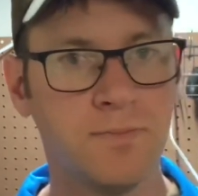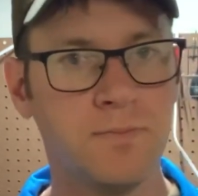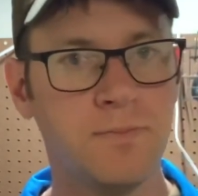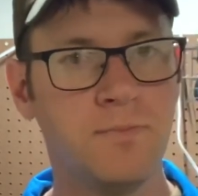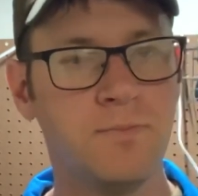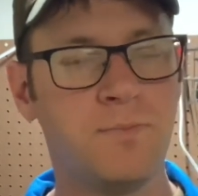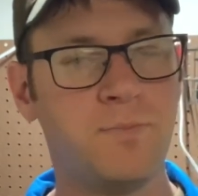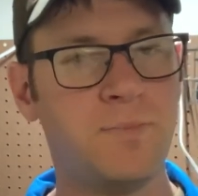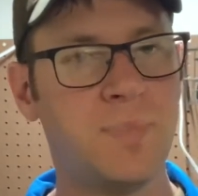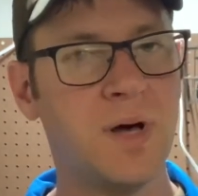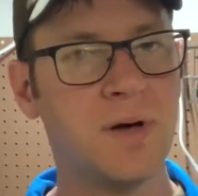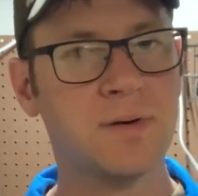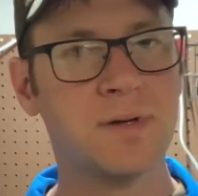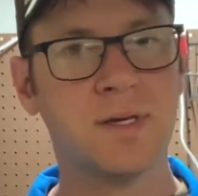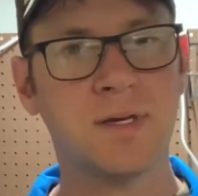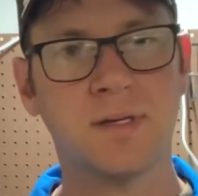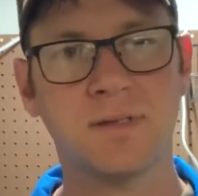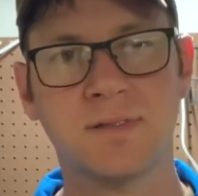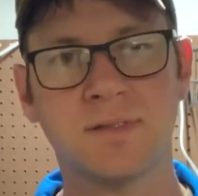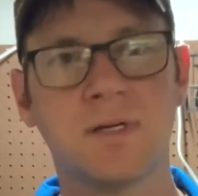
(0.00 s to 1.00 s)
belt
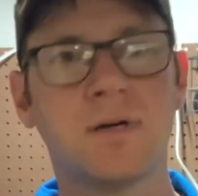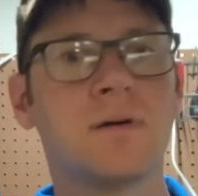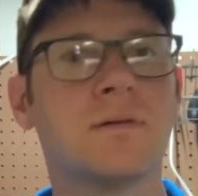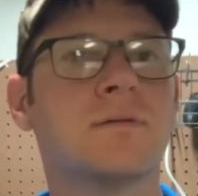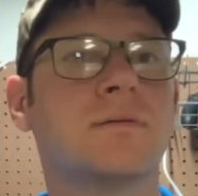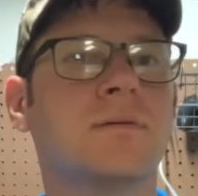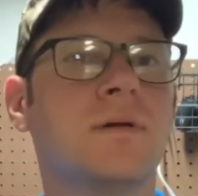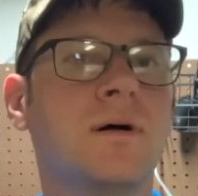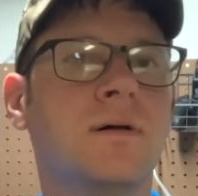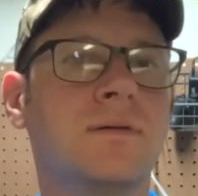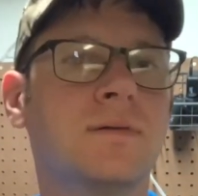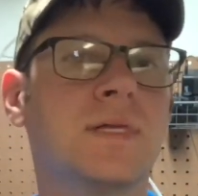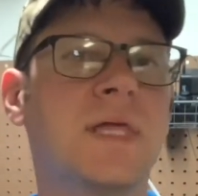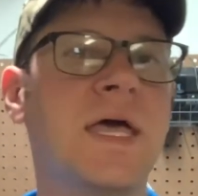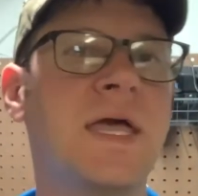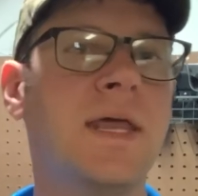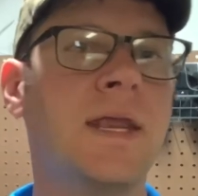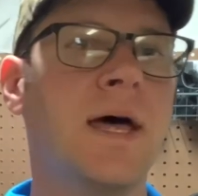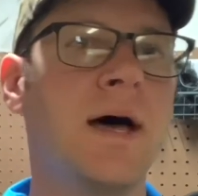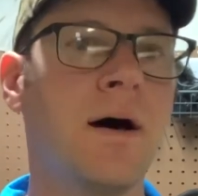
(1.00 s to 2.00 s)
kits all
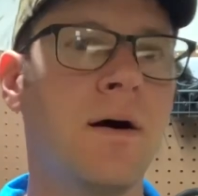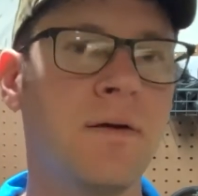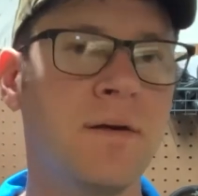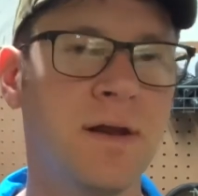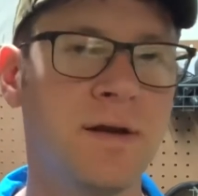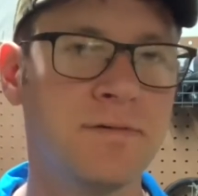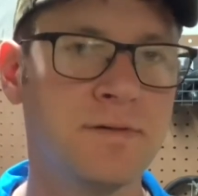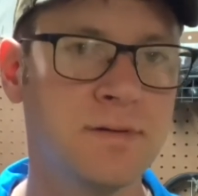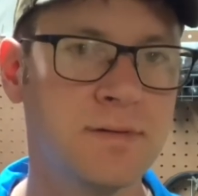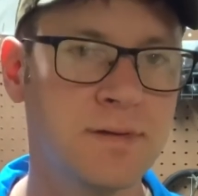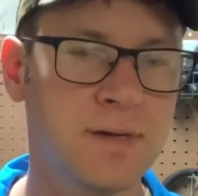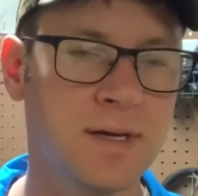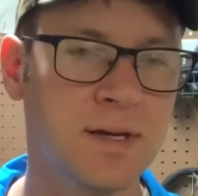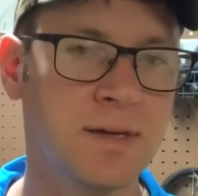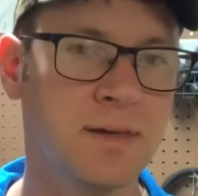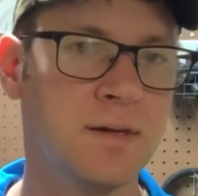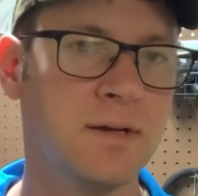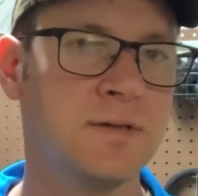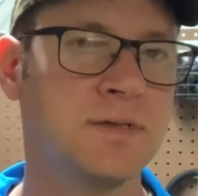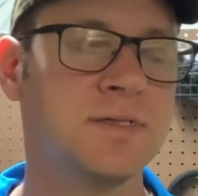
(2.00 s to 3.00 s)
laid out and everything, and
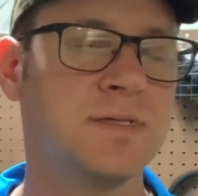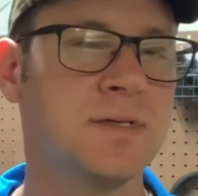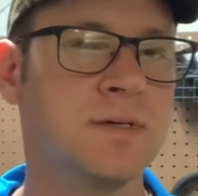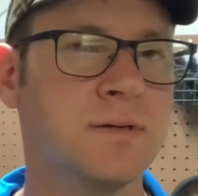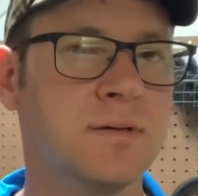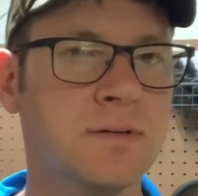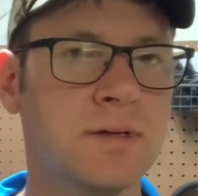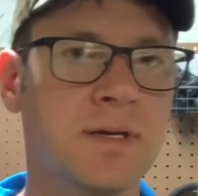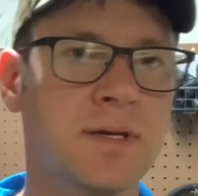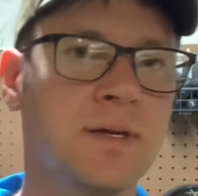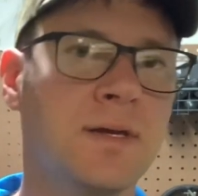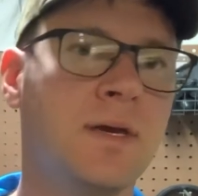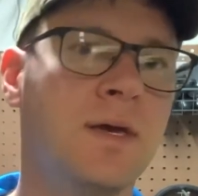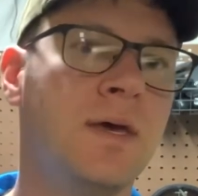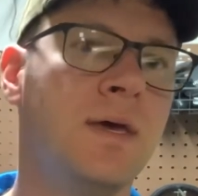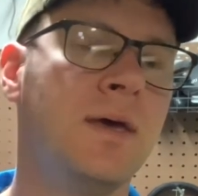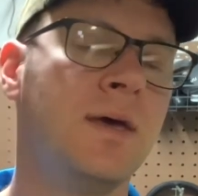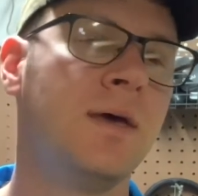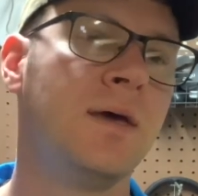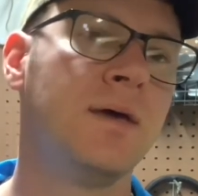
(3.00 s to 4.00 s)
there's like
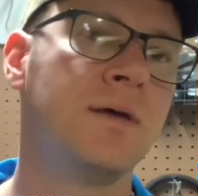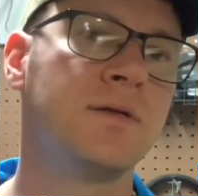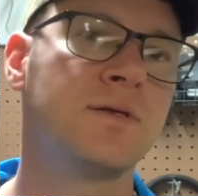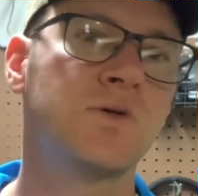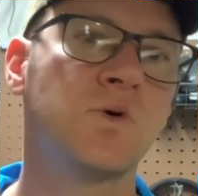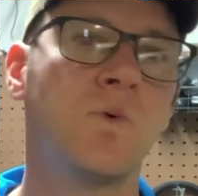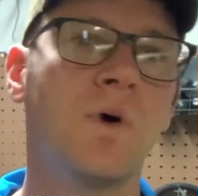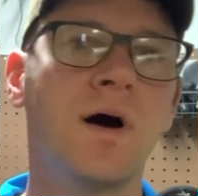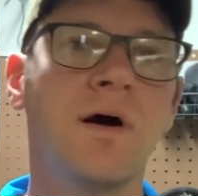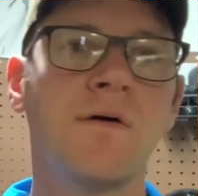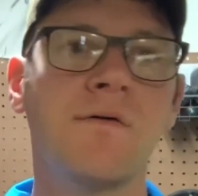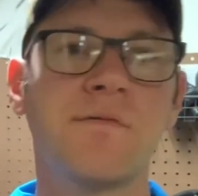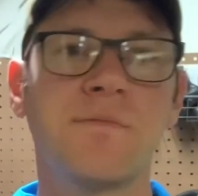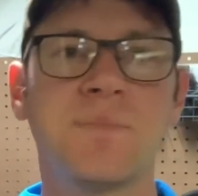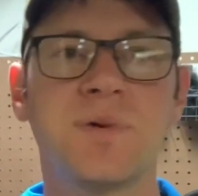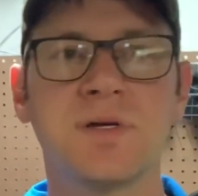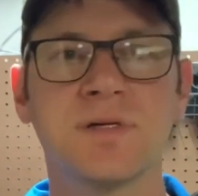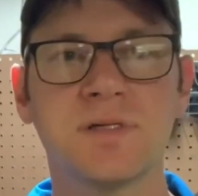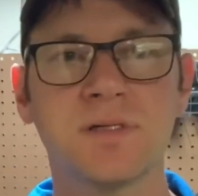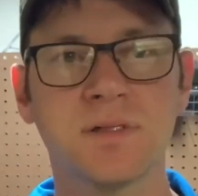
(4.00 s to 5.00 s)
12
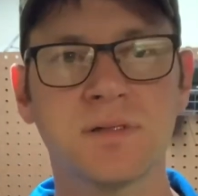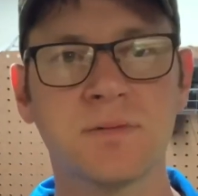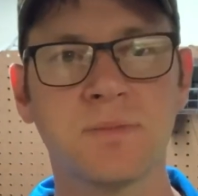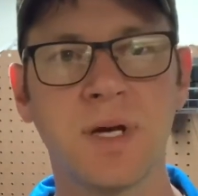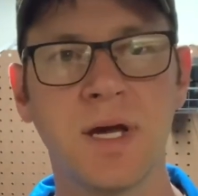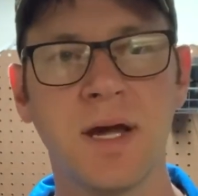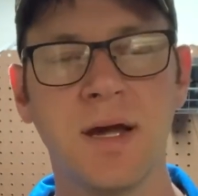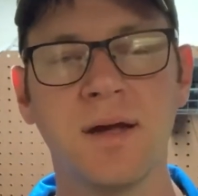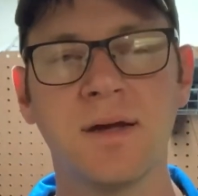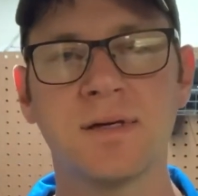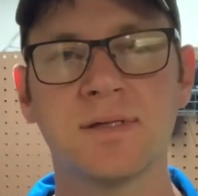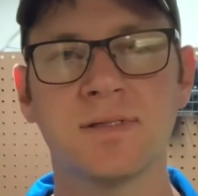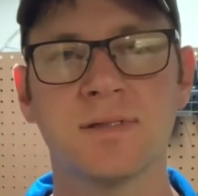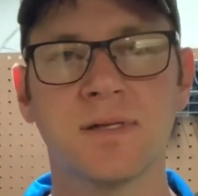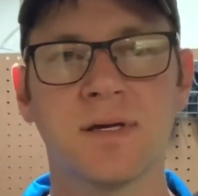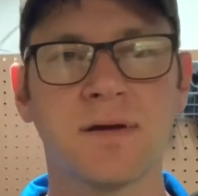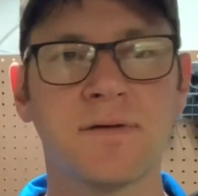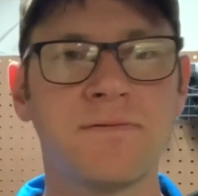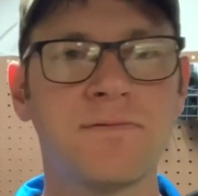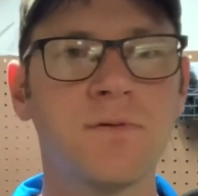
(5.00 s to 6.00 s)
pistol mags and
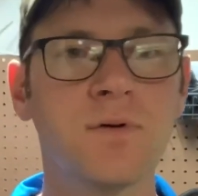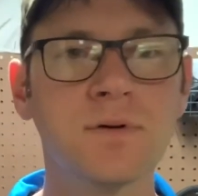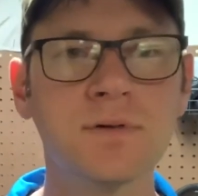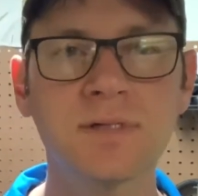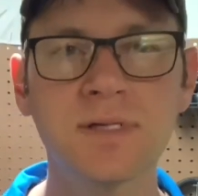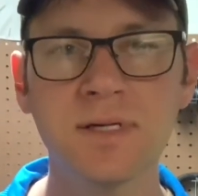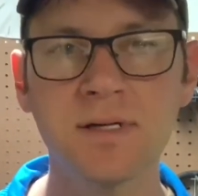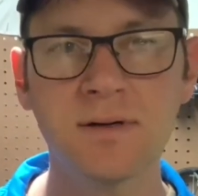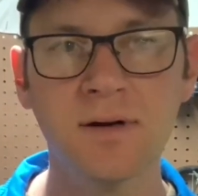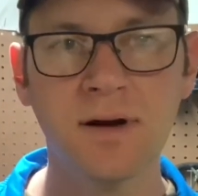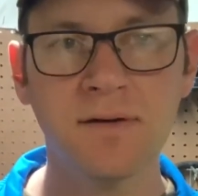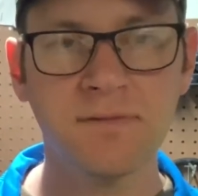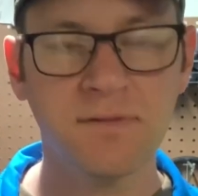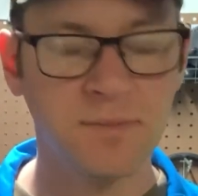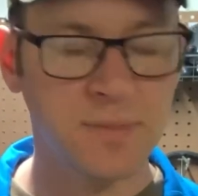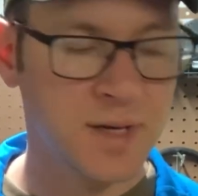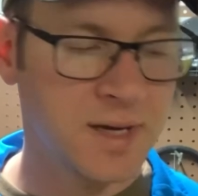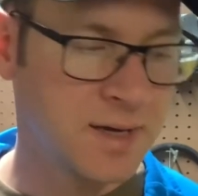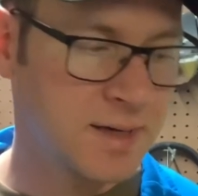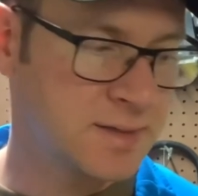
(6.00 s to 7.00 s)
like 14 rifle
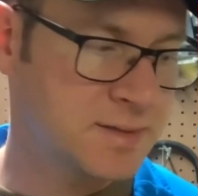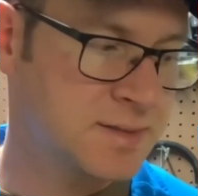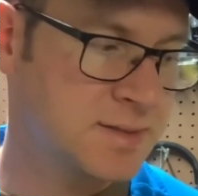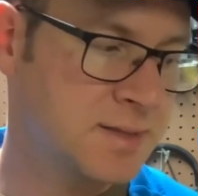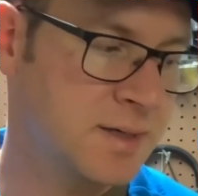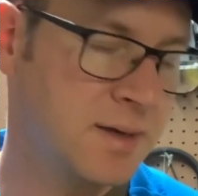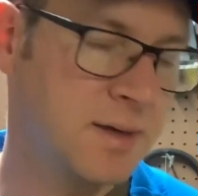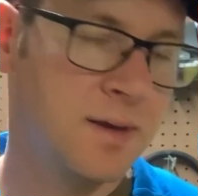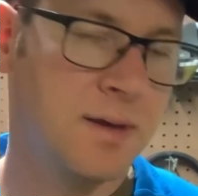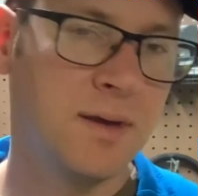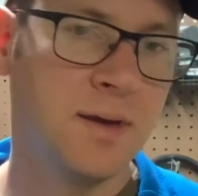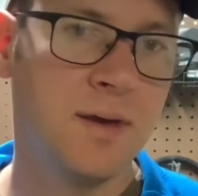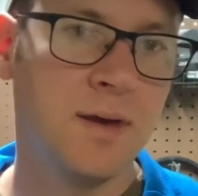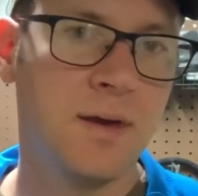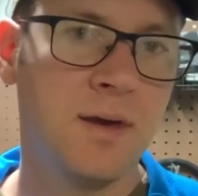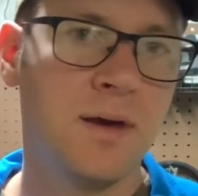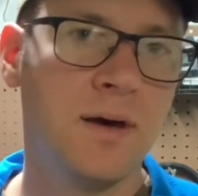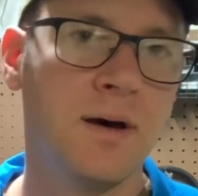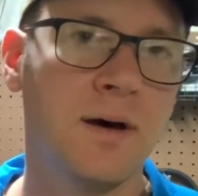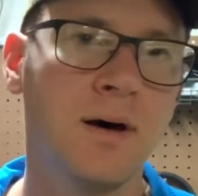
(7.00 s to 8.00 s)
mags.
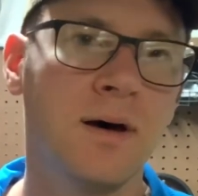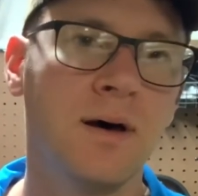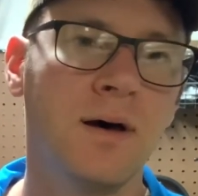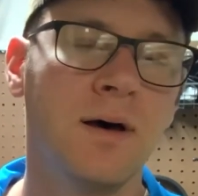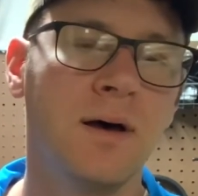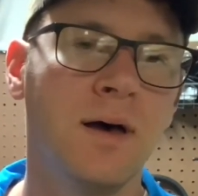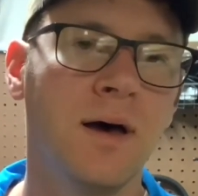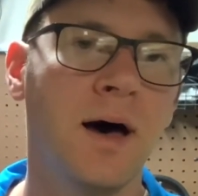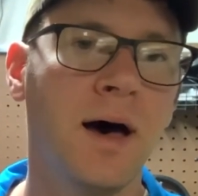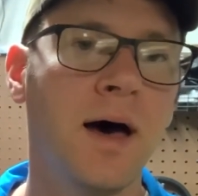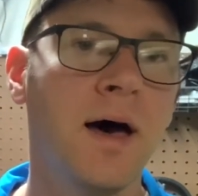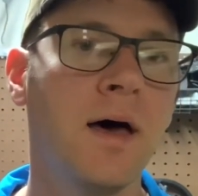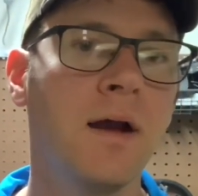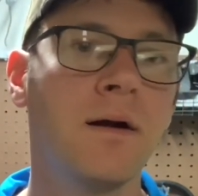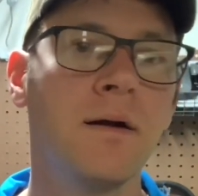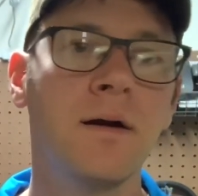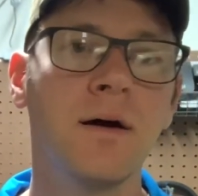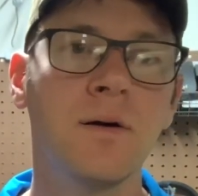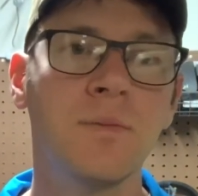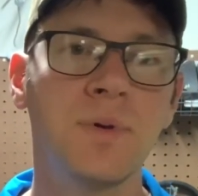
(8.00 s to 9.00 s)
I don't know
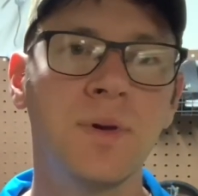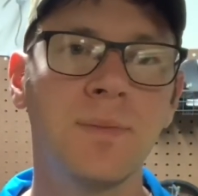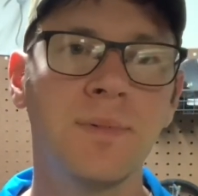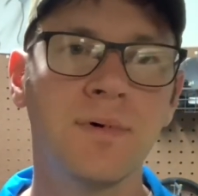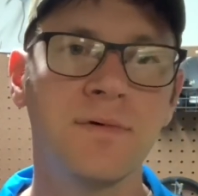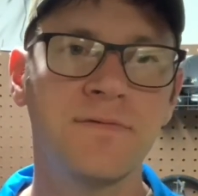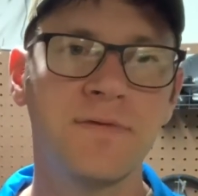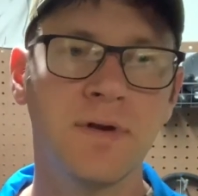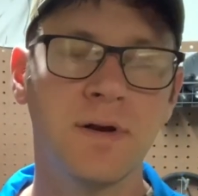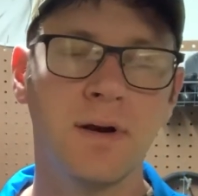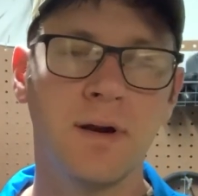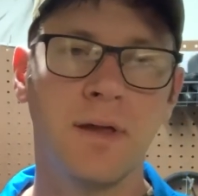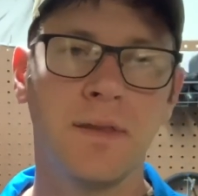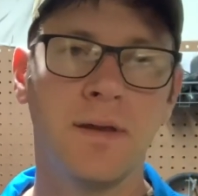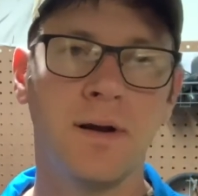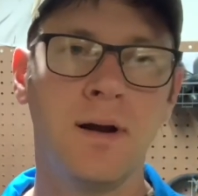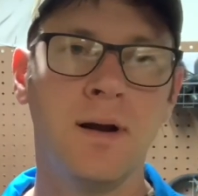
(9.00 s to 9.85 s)
how people fit it on there.